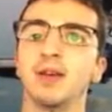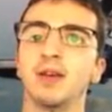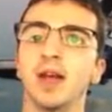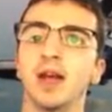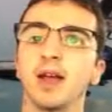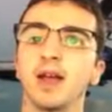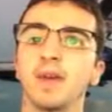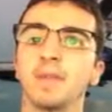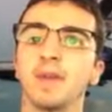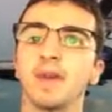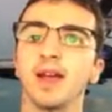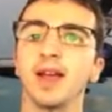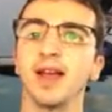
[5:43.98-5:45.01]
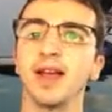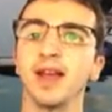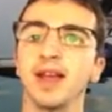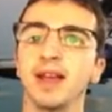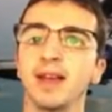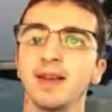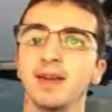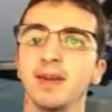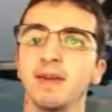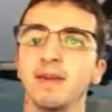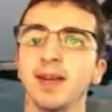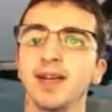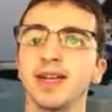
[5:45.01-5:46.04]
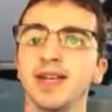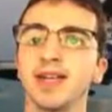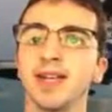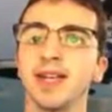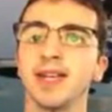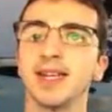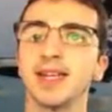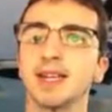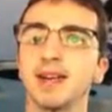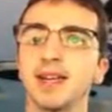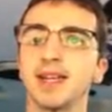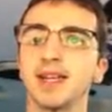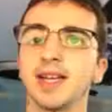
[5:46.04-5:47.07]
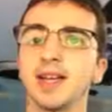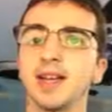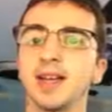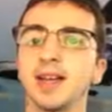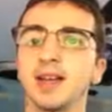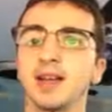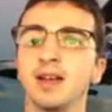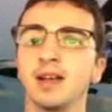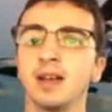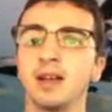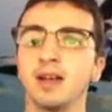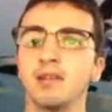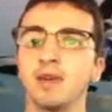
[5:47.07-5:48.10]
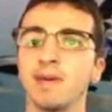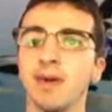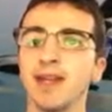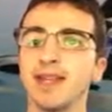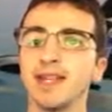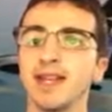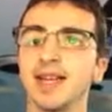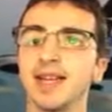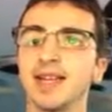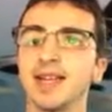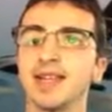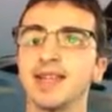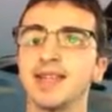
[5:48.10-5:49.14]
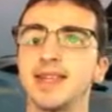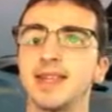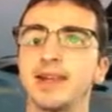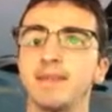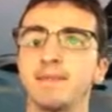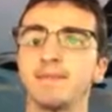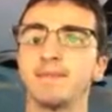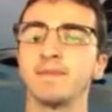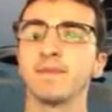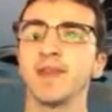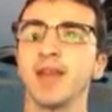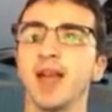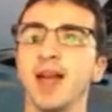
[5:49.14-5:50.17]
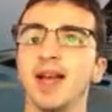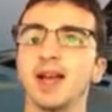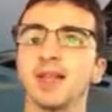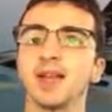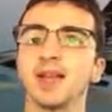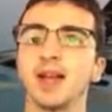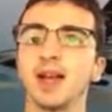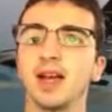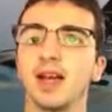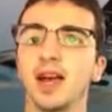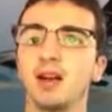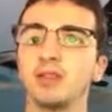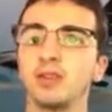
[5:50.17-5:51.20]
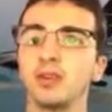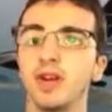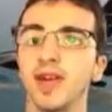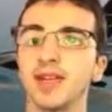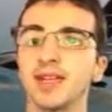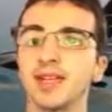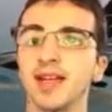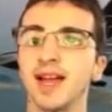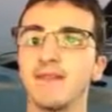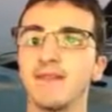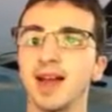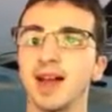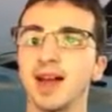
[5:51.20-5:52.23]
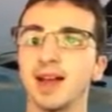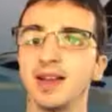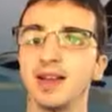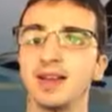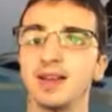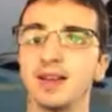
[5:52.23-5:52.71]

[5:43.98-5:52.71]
in an emergency situation, remain seated and hold your legs together,